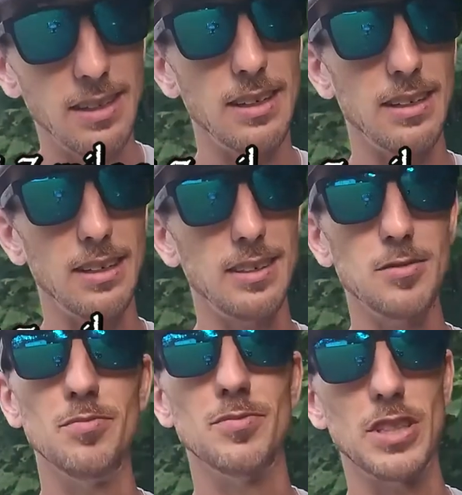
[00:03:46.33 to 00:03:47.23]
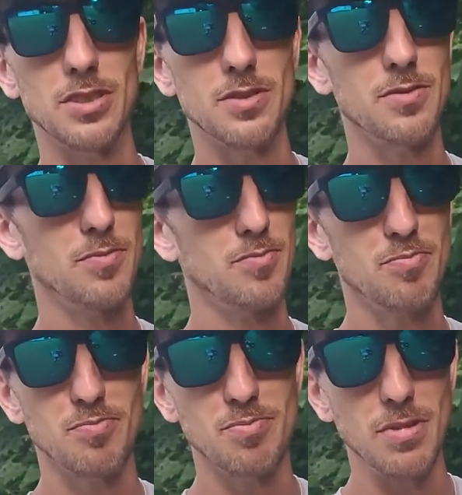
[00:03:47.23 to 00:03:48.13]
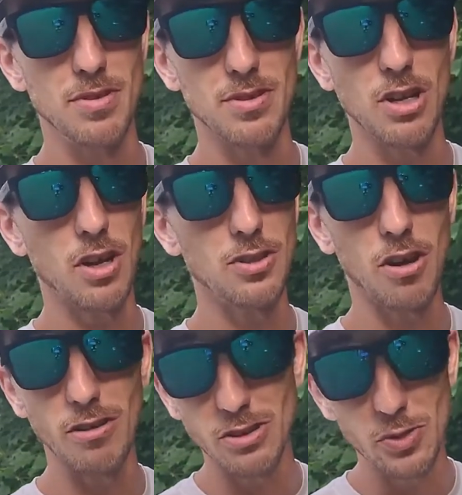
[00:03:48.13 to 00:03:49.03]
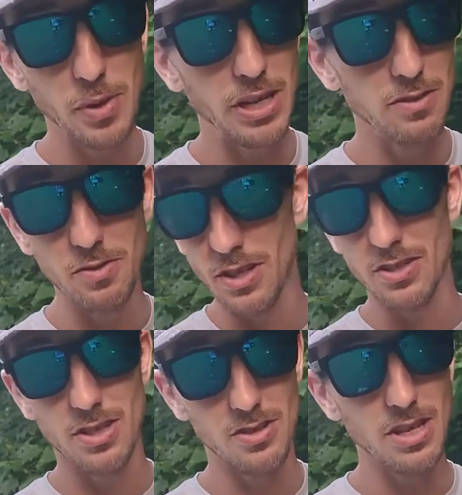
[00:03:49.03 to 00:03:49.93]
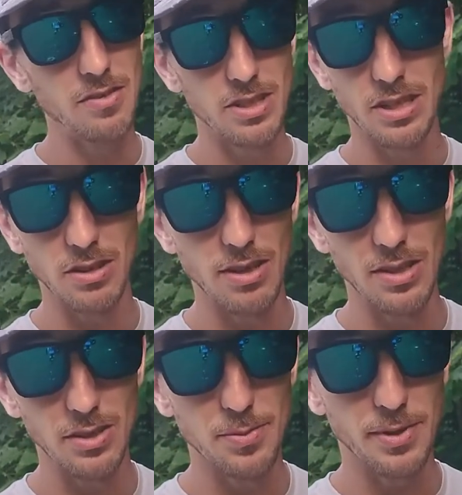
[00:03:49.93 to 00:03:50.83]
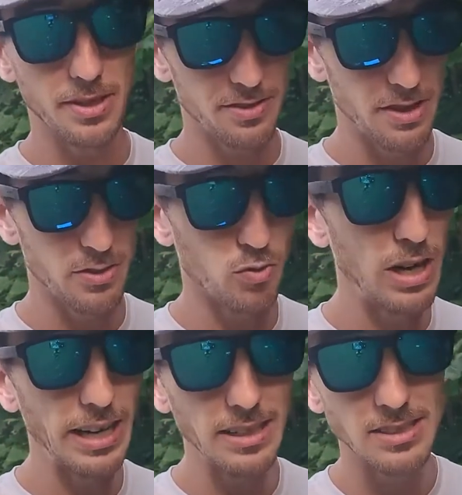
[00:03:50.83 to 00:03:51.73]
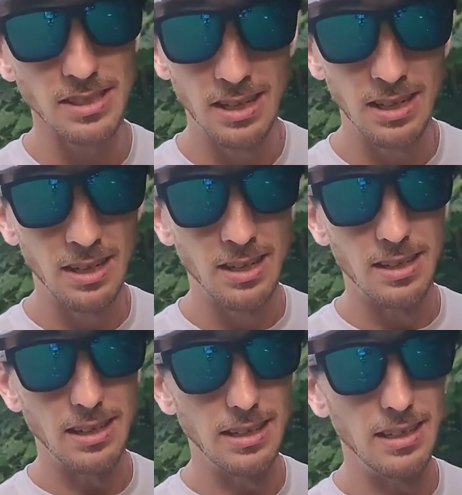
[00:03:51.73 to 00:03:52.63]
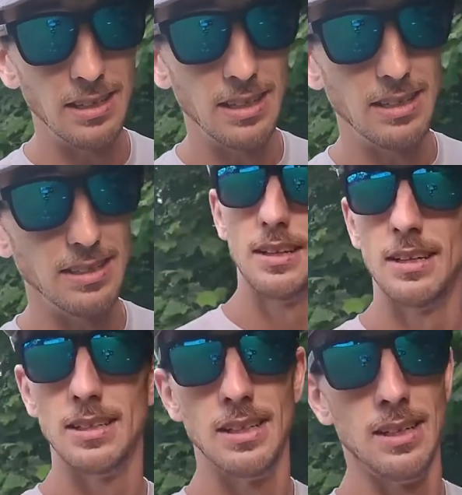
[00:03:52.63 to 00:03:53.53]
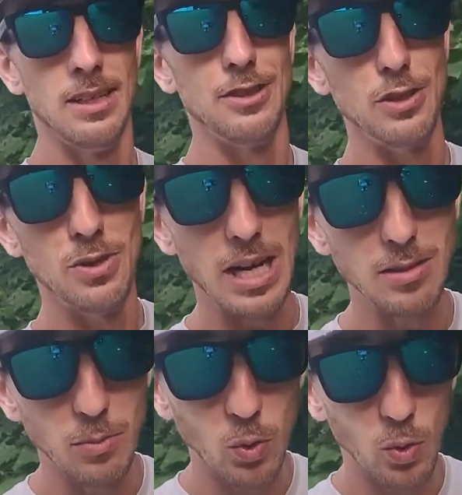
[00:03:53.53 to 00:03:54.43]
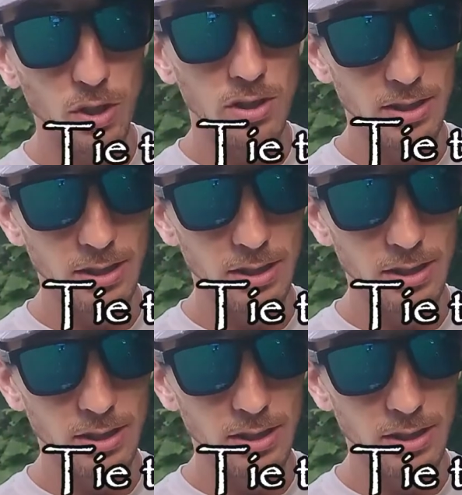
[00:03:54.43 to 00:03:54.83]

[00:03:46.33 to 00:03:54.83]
There's tautog, spadefish, there's everything around this place. There's wrecks. Do not moor